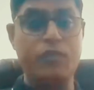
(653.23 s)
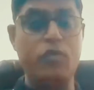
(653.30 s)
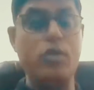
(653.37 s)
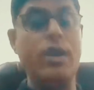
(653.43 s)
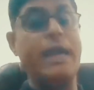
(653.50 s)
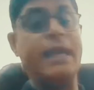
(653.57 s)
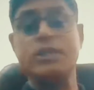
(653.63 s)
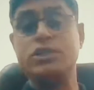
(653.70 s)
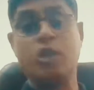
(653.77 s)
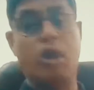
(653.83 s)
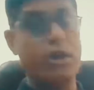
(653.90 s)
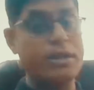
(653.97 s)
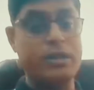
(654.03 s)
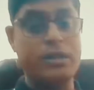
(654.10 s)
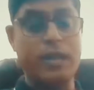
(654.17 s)
fuel, it is
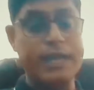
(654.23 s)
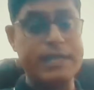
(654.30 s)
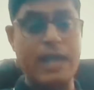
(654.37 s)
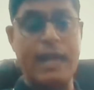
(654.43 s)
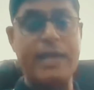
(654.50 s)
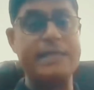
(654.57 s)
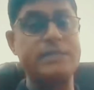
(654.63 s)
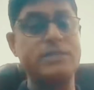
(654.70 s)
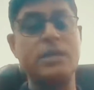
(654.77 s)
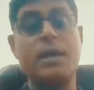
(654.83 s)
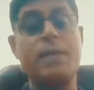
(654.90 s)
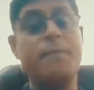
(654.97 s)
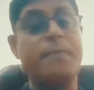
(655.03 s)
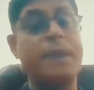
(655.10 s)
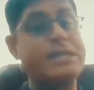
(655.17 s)
not
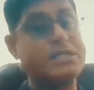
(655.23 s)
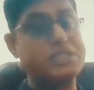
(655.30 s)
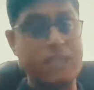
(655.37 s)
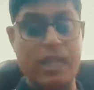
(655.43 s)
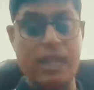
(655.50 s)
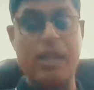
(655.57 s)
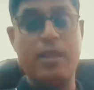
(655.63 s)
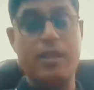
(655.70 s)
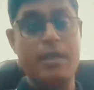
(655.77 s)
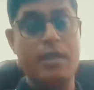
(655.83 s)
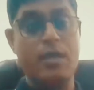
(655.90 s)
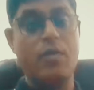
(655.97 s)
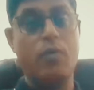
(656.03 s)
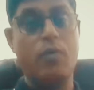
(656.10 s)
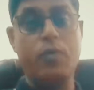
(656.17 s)
hazardous, but still,
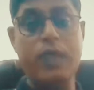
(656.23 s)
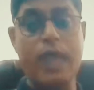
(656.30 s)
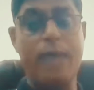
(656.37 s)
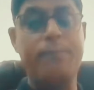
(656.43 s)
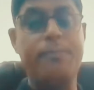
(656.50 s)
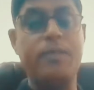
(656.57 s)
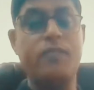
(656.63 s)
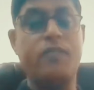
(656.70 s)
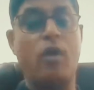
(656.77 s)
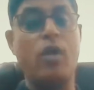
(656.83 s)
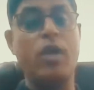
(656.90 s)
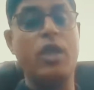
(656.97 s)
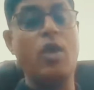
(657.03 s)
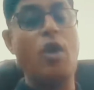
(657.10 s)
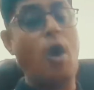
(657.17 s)
we have been
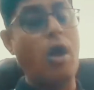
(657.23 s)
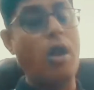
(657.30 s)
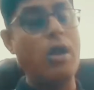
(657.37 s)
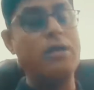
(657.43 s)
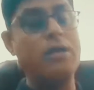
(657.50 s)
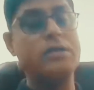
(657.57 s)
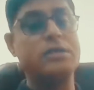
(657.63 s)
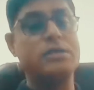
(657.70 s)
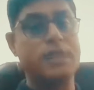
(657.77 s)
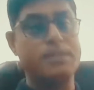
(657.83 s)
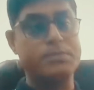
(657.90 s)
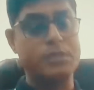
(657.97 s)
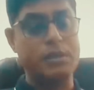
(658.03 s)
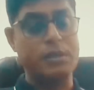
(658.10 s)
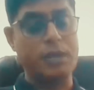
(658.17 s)
following all
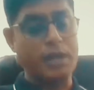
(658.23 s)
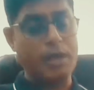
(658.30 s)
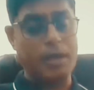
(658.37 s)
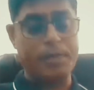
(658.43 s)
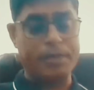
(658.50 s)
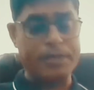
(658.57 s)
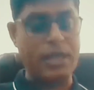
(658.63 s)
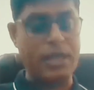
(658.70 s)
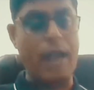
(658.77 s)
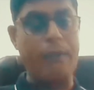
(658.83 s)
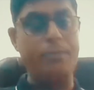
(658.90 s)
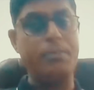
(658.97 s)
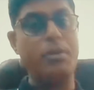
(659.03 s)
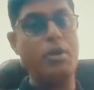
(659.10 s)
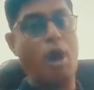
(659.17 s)

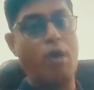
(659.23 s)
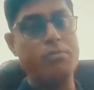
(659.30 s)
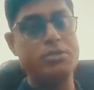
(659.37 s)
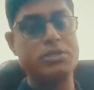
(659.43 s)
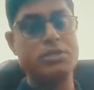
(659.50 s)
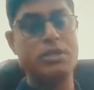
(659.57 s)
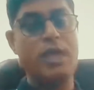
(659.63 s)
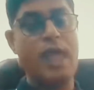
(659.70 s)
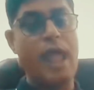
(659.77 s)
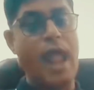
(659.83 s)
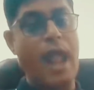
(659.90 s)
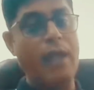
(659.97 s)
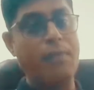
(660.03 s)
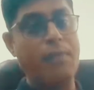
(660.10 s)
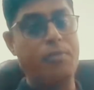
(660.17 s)
prescribed norms
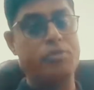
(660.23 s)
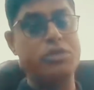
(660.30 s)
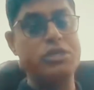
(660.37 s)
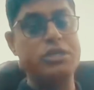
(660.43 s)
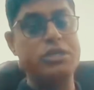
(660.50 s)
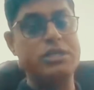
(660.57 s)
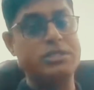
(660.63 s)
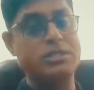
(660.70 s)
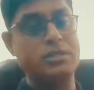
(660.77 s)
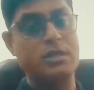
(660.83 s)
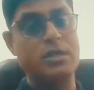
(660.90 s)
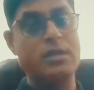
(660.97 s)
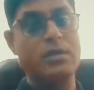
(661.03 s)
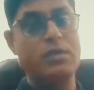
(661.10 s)
and procedures